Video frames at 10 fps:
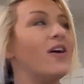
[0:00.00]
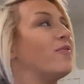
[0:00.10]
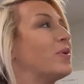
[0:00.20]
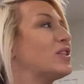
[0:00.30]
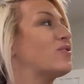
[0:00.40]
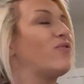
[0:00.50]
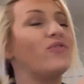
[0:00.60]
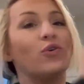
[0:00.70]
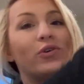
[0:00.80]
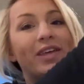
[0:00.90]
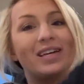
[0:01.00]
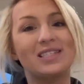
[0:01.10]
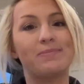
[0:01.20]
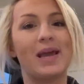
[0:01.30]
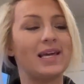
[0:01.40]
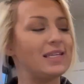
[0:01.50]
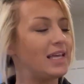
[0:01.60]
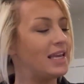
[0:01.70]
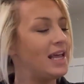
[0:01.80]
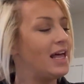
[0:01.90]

when it's fully expanded.